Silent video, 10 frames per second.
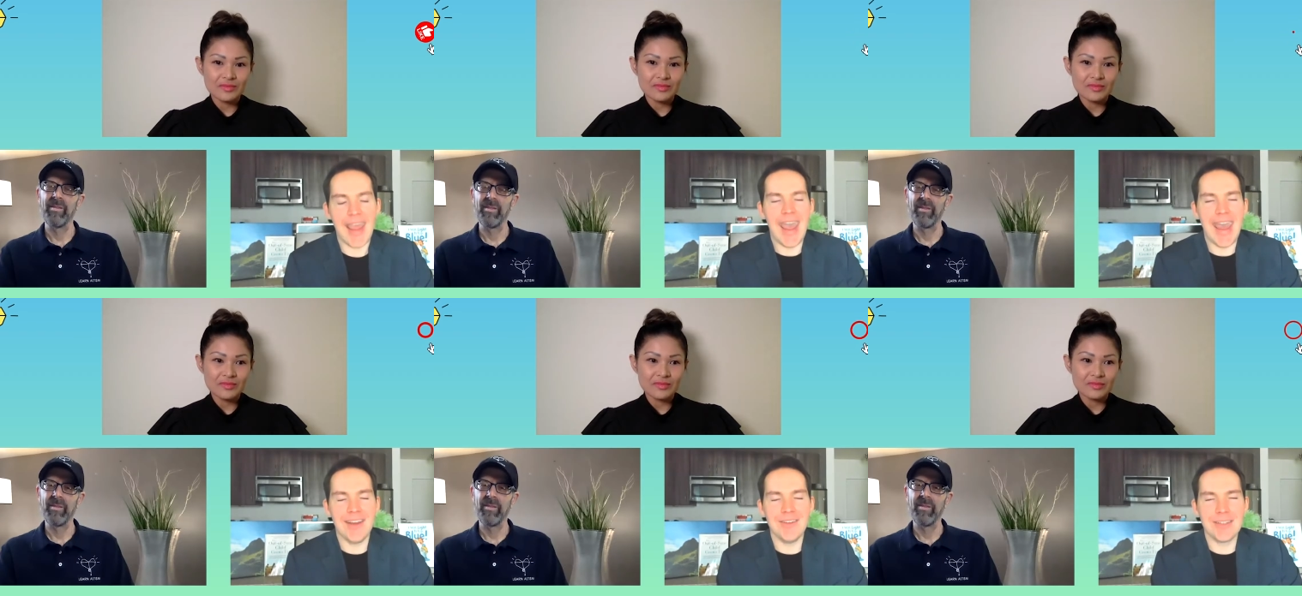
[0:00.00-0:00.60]

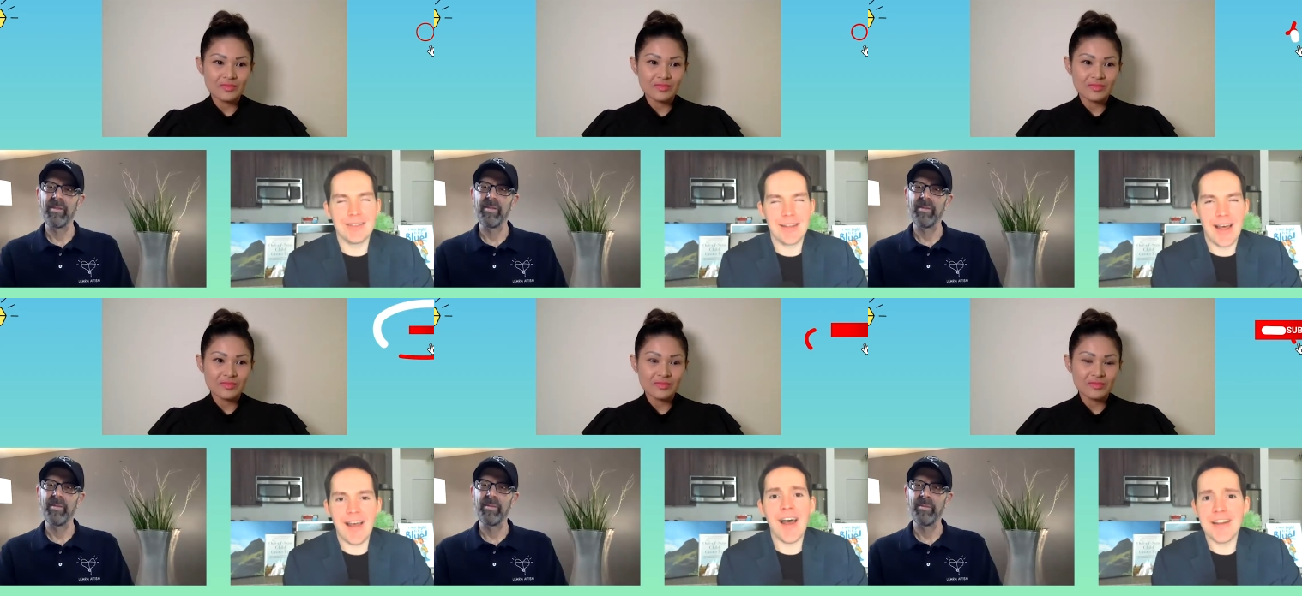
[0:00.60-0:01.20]
Speaker 1: and
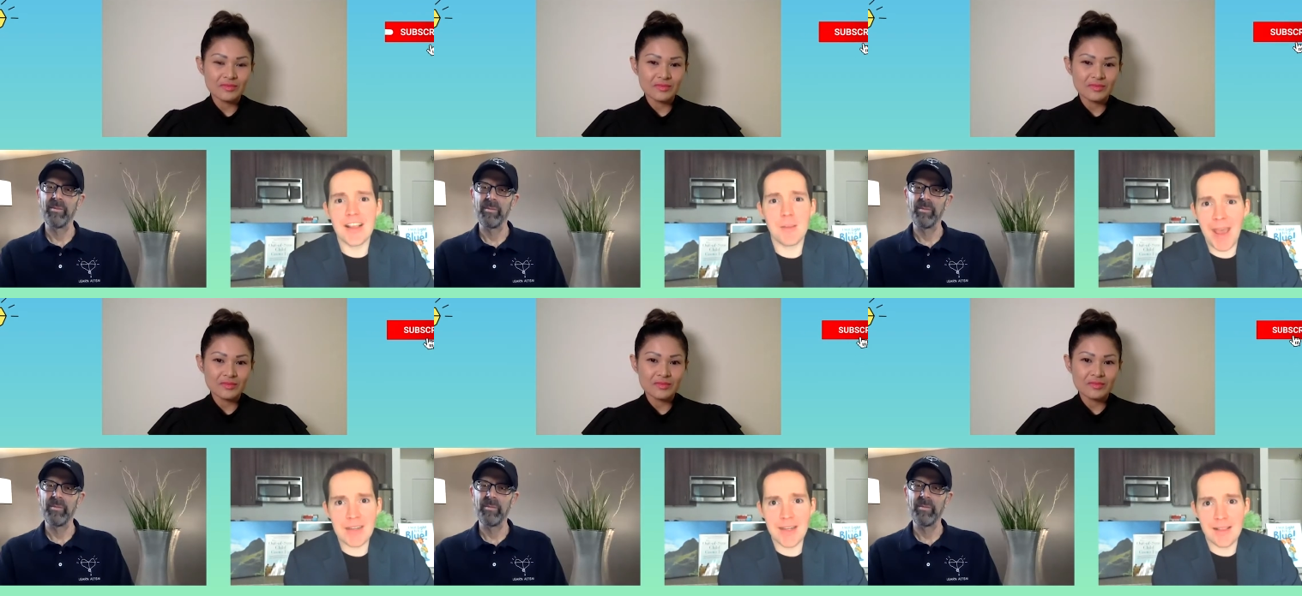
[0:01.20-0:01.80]

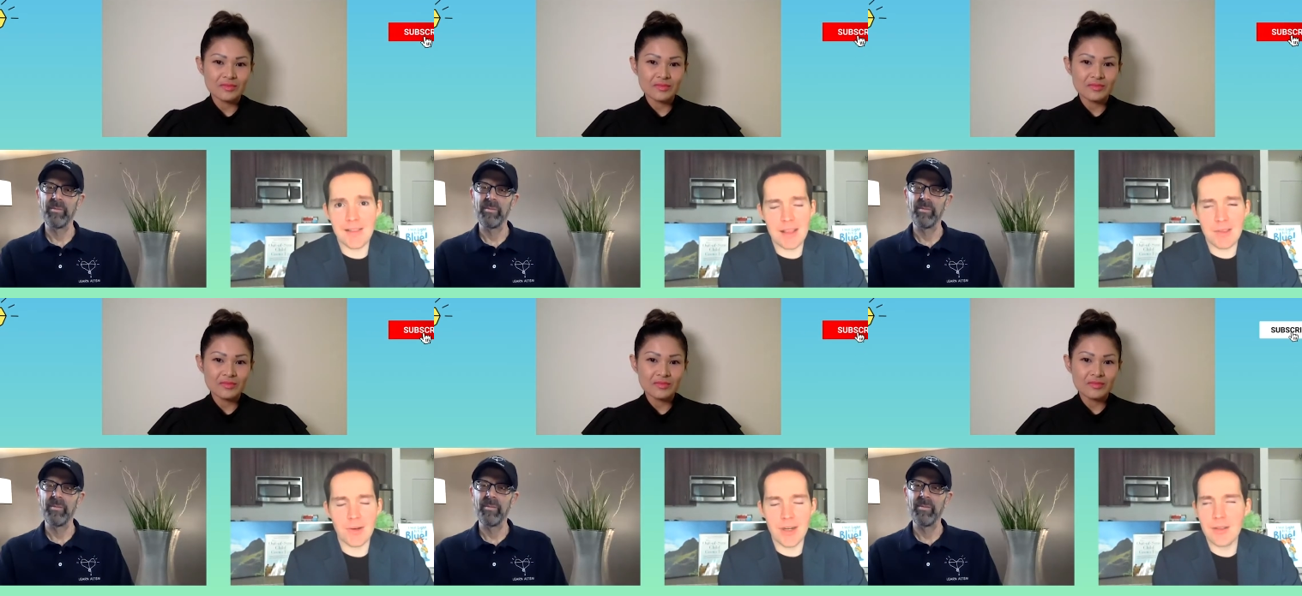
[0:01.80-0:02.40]
unexpected
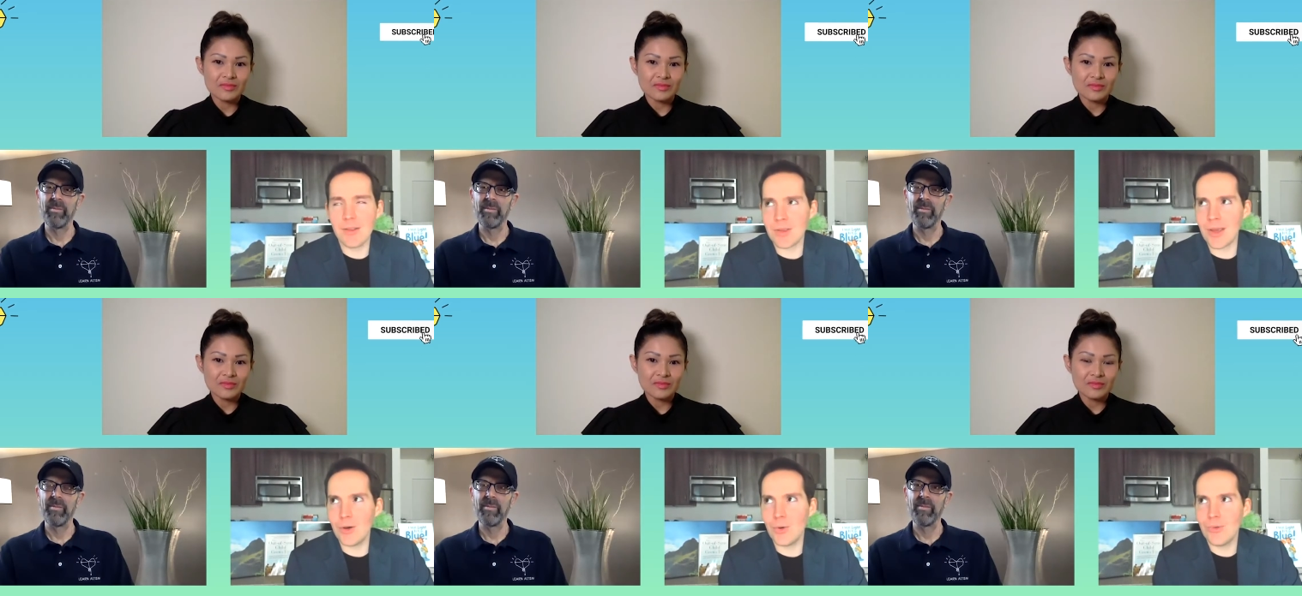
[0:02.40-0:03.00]
sensory.
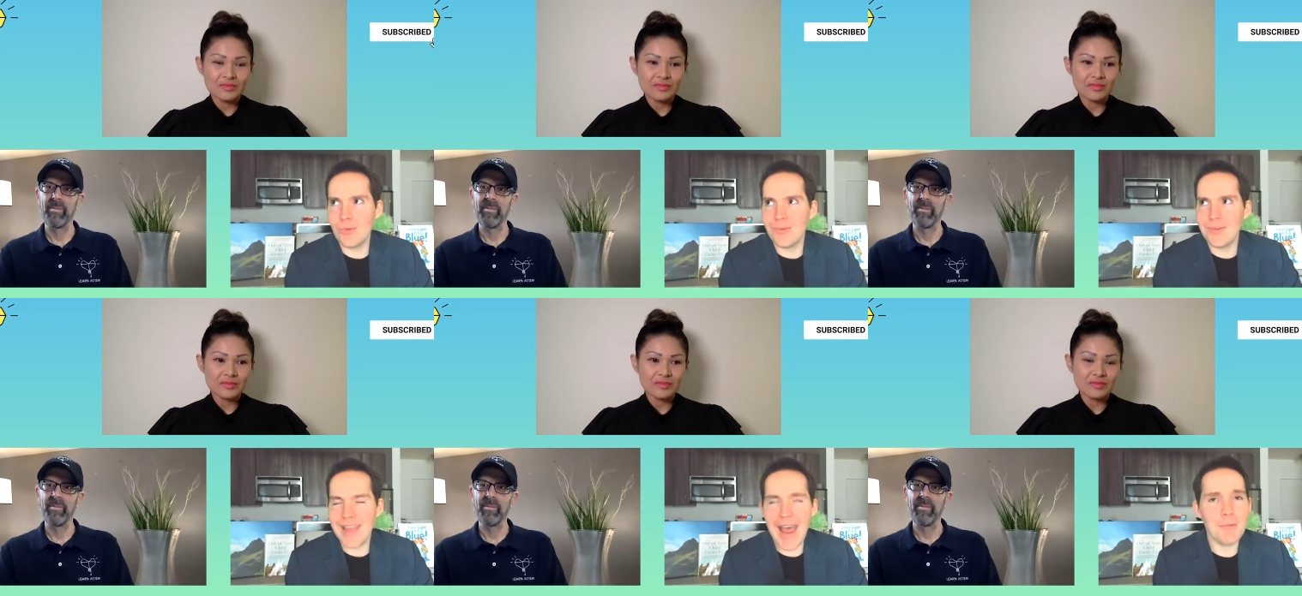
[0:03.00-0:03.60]
So
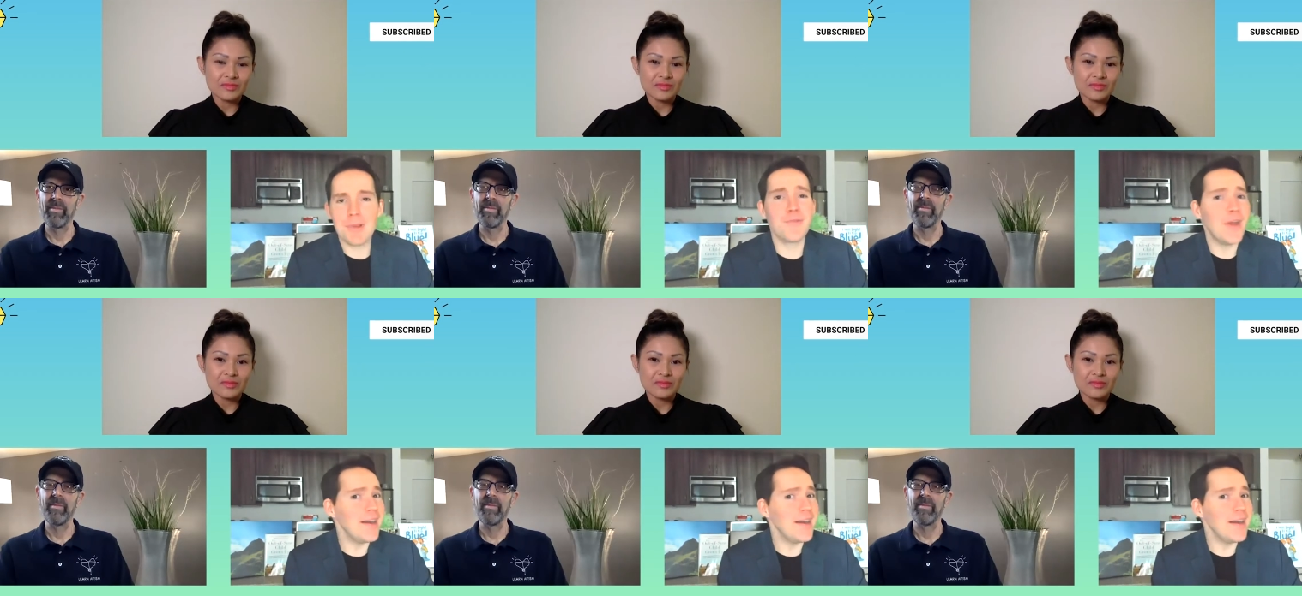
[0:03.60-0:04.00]
that was very